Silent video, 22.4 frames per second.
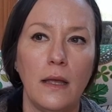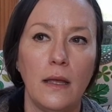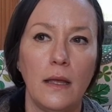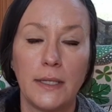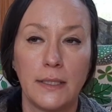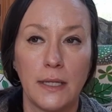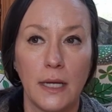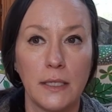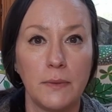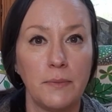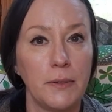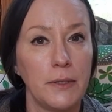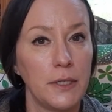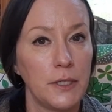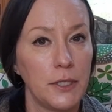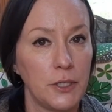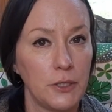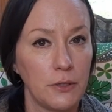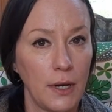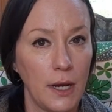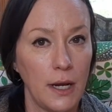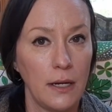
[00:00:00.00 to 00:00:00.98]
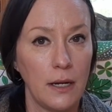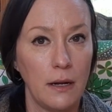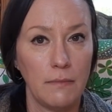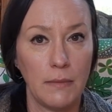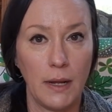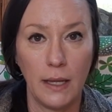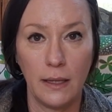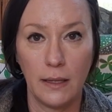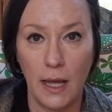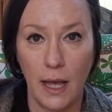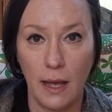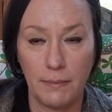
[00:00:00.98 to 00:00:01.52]
It does put a strain on
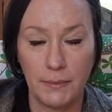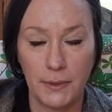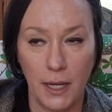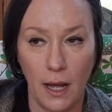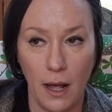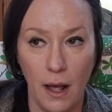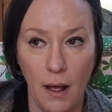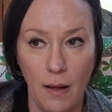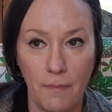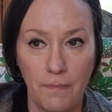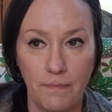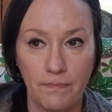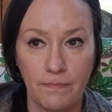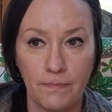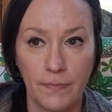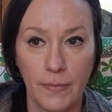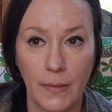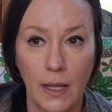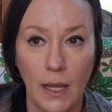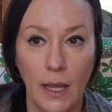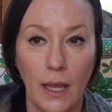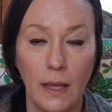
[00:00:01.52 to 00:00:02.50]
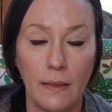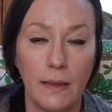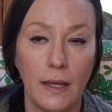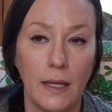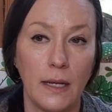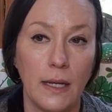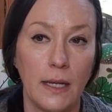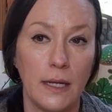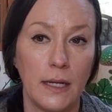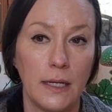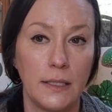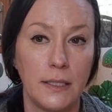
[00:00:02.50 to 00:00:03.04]
my laptop, and then
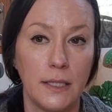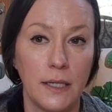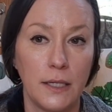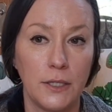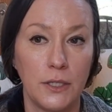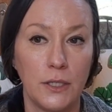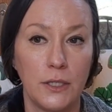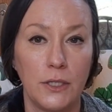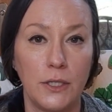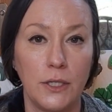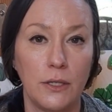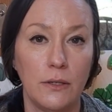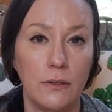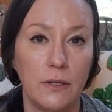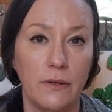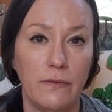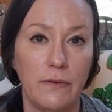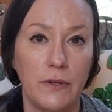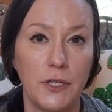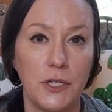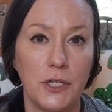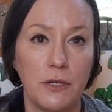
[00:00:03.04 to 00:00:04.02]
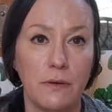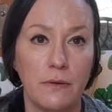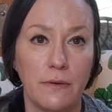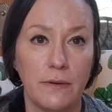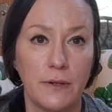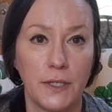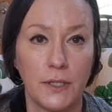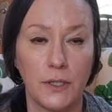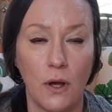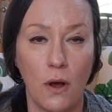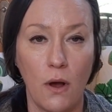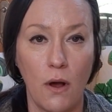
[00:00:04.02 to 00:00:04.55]
in addition to DaVinci
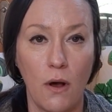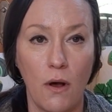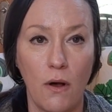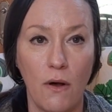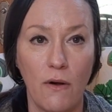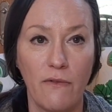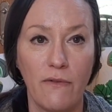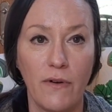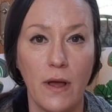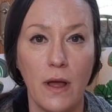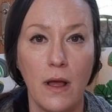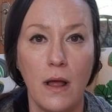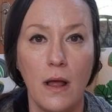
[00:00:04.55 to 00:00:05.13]
Resolve,